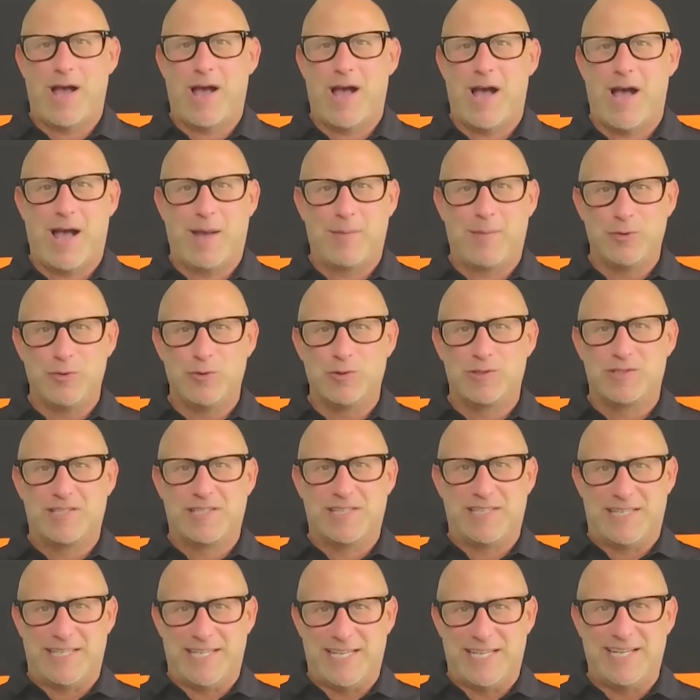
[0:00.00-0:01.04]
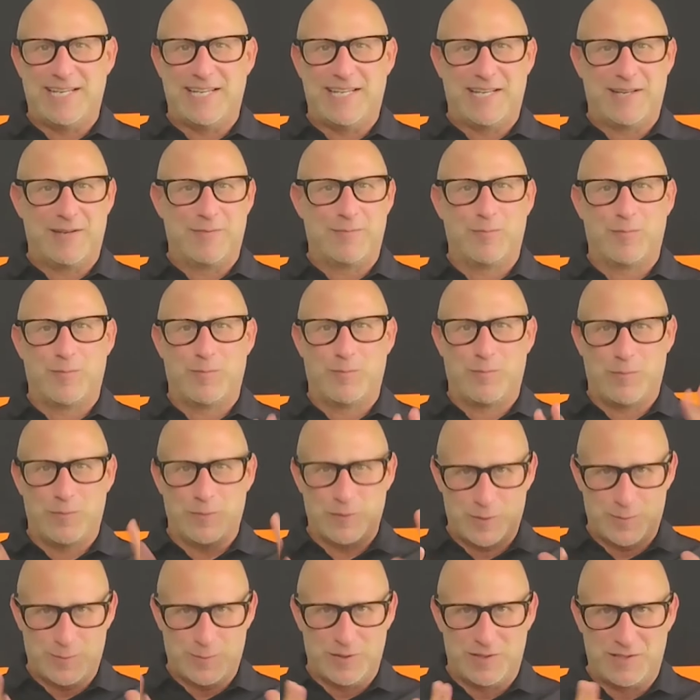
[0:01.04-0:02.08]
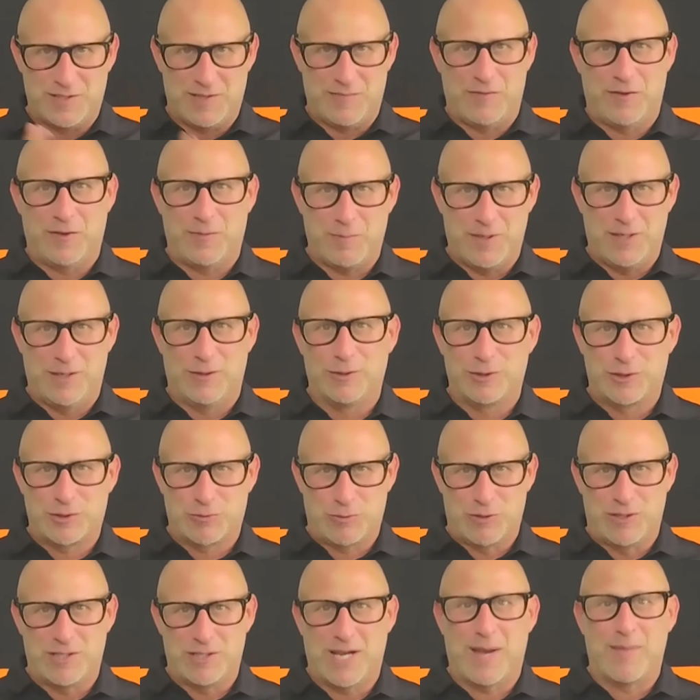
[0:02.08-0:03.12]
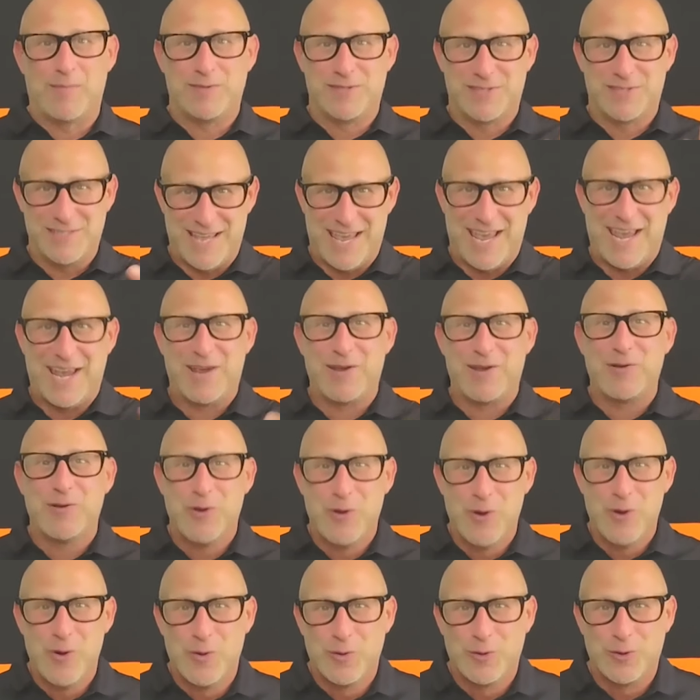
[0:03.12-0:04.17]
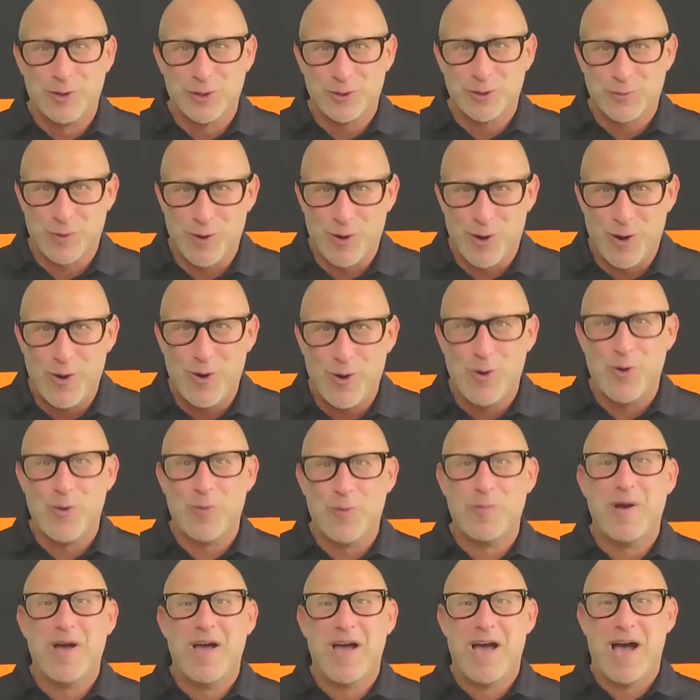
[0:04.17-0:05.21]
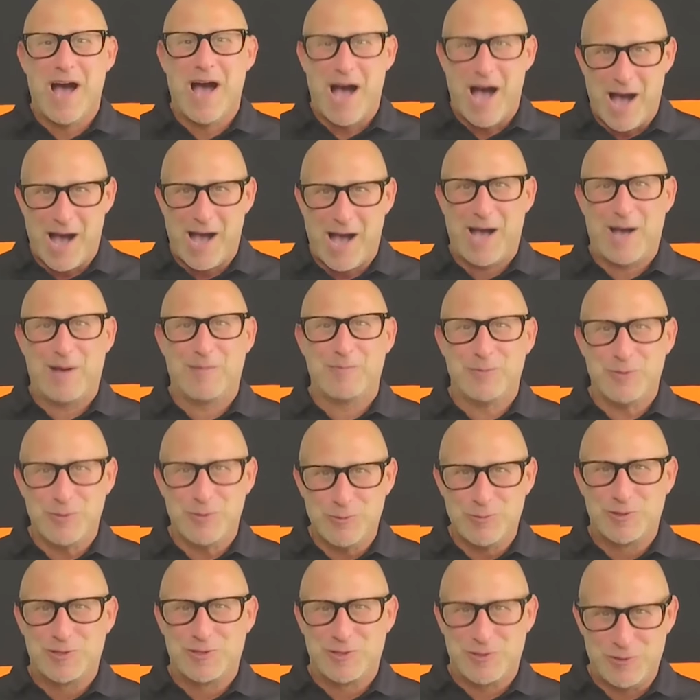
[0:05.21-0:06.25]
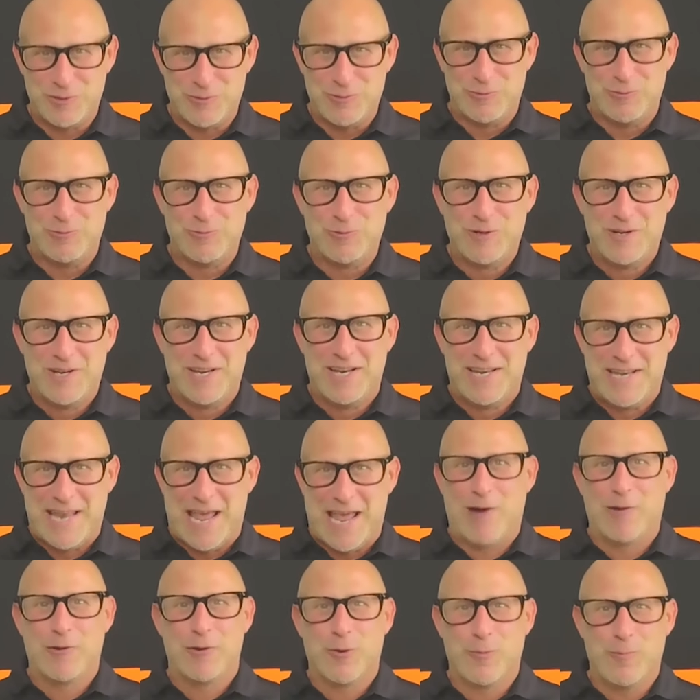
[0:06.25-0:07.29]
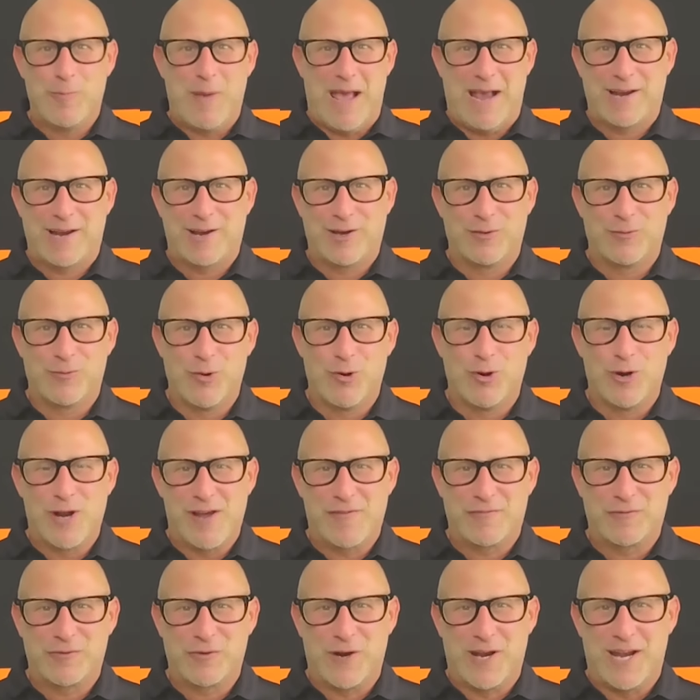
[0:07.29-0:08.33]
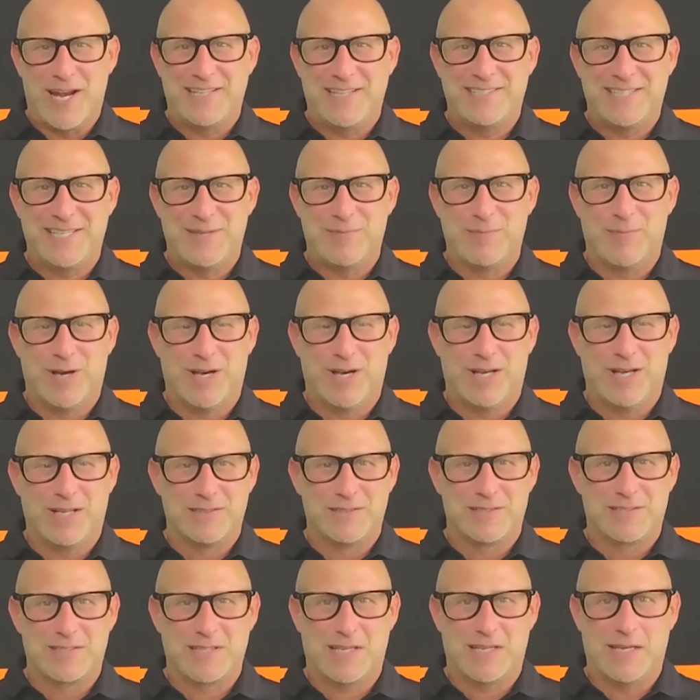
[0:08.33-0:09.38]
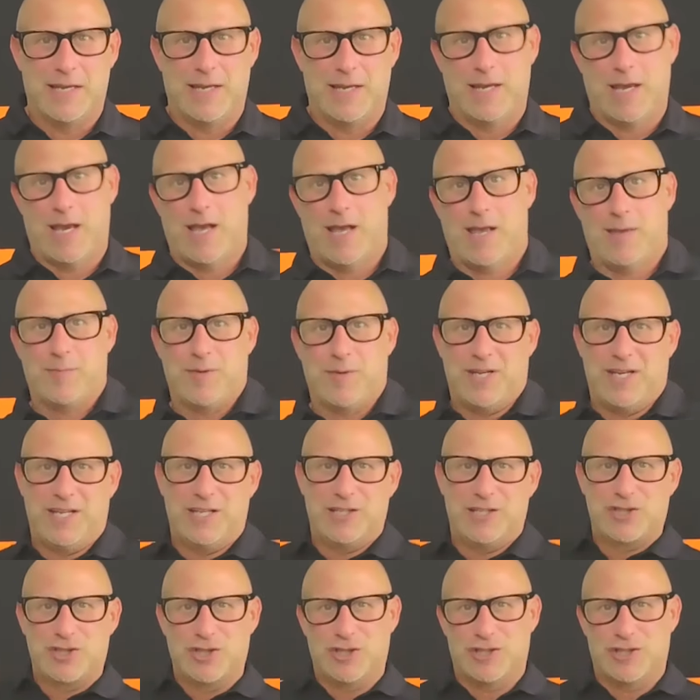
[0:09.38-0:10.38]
I'm used to eating specific meals 3 times a day because we're home. I'm used to, now you're back on the road after 18 months. I mean, it